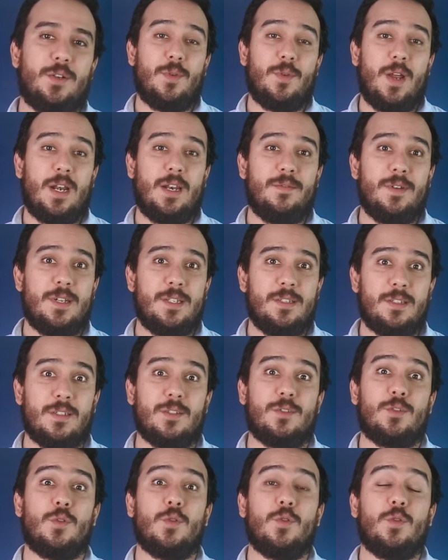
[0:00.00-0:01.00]
relevant
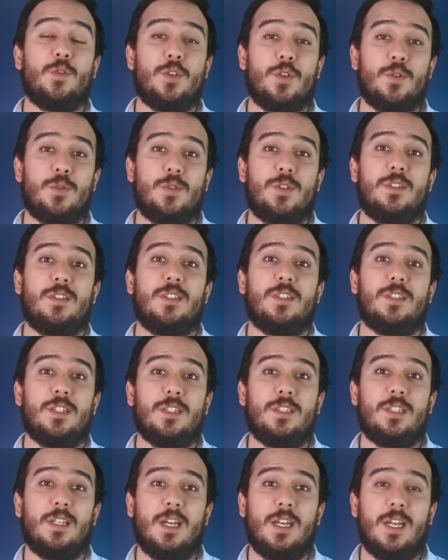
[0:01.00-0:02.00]
since Google uses the
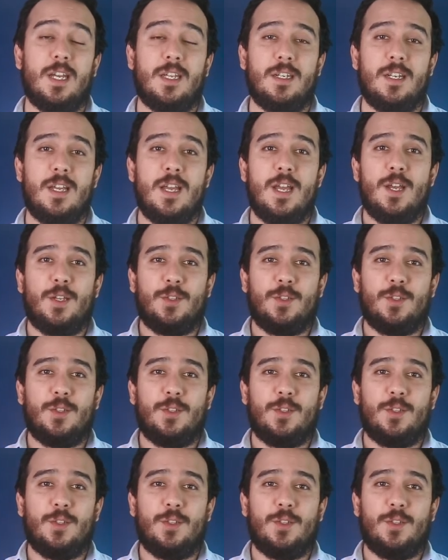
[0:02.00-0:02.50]
GTIN